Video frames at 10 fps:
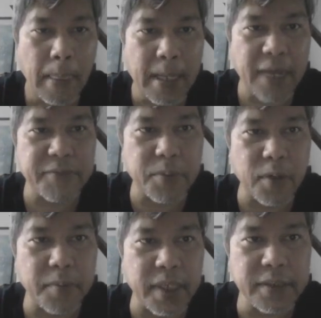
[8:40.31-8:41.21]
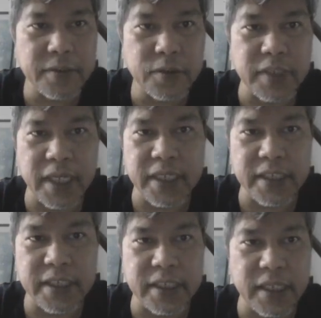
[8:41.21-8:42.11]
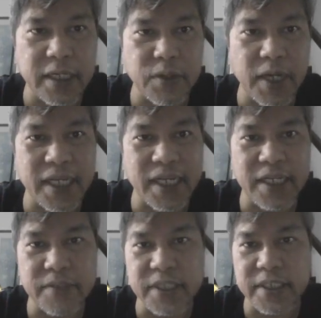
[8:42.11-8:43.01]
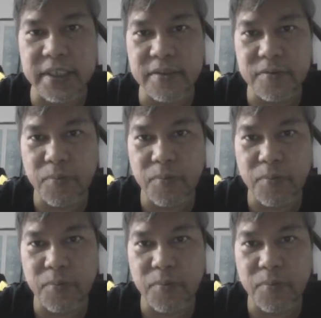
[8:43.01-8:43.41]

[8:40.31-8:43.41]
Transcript: I have the prompt here, so saying that you are an elite researcher